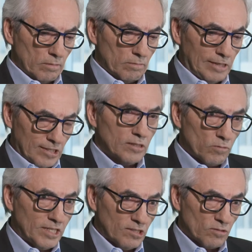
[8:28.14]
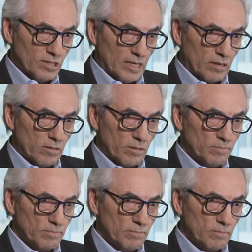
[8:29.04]
Res the resource sector
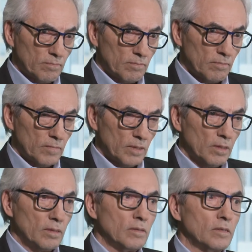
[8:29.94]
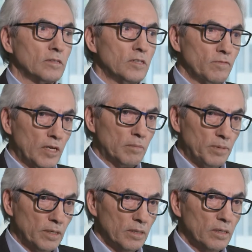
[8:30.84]
is
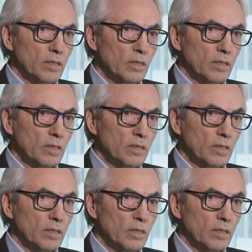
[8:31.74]
developing